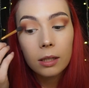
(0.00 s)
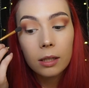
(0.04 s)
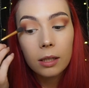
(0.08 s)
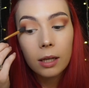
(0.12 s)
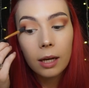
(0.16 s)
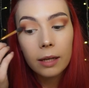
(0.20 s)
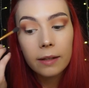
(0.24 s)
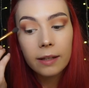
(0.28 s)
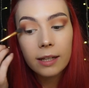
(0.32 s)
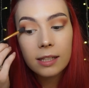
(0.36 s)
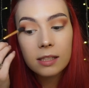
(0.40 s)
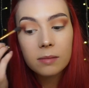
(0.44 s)

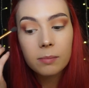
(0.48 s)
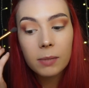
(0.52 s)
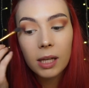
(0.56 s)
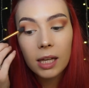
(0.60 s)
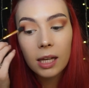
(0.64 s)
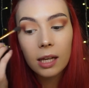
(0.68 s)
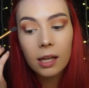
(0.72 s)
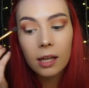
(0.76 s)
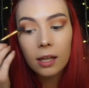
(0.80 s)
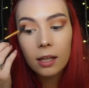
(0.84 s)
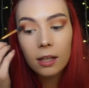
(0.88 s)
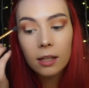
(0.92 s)
And there's
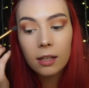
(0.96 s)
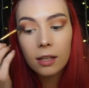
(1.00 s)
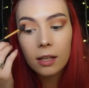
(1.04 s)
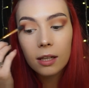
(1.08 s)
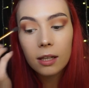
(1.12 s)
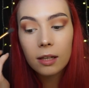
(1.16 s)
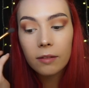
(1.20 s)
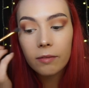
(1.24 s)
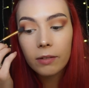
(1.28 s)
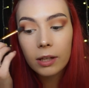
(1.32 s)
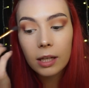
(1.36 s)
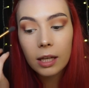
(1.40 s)
me
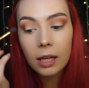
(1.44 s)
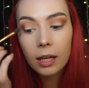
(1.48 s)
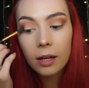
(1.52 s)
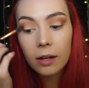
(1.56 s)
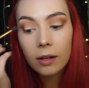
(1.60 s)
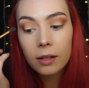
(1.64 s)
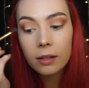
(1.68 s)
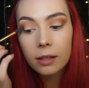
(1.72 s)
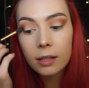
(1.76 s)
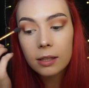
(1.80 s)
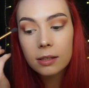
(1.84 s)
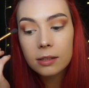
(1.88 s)
living here
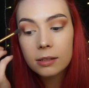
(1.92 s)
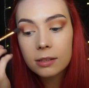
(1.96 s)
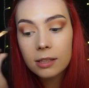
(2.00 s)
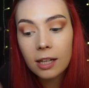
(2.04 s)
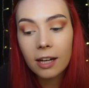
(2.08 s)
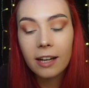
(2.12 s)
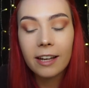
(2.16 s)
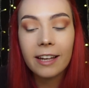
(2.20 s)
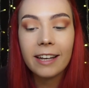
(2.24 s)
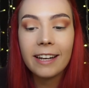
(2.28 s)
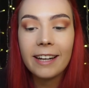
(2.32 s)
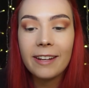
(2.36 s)
in this
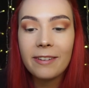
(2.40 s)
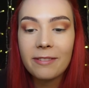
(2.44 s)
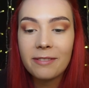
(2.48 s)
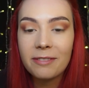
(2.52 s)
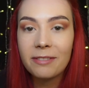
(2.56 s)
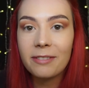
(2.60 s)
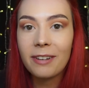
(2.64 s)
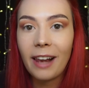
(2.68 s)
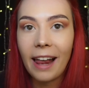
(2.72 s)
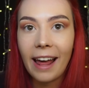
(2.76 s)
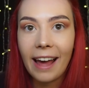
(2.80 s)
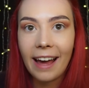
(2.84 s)
tiny
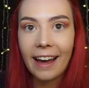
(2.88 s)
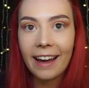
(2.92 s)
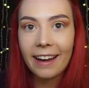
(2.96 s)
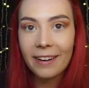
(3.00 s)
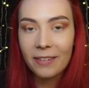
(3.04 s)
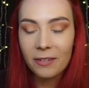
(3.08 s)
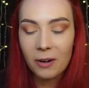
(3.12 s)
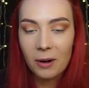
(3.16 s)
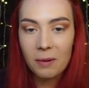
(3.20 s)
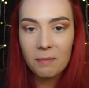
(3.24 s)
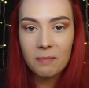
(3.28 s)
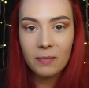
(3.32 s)
flat,
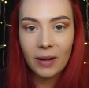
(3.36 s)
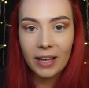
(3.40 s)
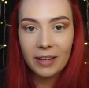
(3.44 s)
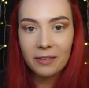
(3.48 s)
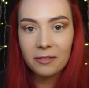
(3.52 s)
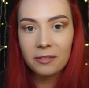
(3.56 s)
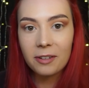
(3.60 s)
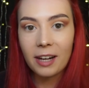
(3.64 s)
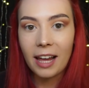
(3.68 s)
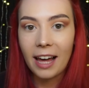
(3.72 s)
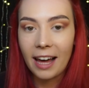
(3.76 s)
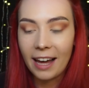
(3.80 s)
one bed
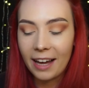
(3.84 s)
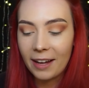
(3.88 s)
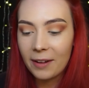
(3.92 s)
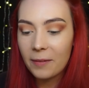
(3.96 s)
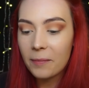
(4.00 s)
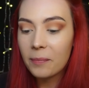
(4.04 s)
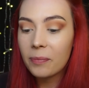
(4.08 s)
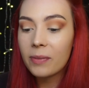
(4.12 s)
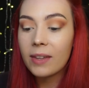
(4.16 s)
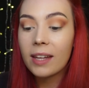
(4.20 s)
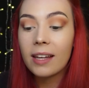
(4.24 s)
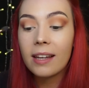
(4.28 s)
flat.
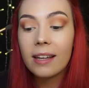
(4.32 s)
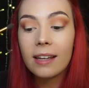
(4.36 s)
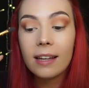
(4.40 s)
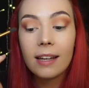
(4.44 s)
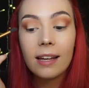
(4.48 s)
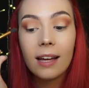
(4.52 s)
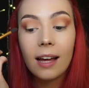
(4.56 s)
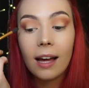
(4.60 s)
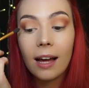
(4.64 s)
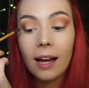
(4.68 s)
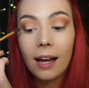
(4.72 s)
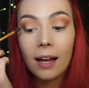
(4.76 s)

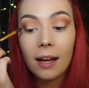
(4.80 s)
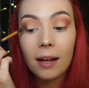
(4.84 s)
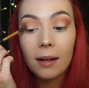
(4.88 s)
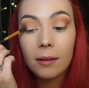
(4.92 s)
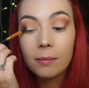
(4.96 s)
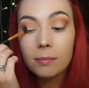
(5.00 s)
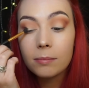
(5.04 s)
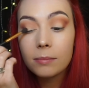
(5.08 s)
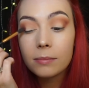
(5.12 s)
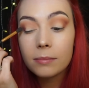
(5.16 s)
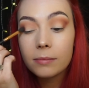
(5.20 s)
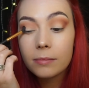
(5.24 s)

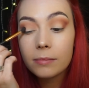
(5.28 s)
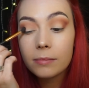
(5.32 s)
Yeah,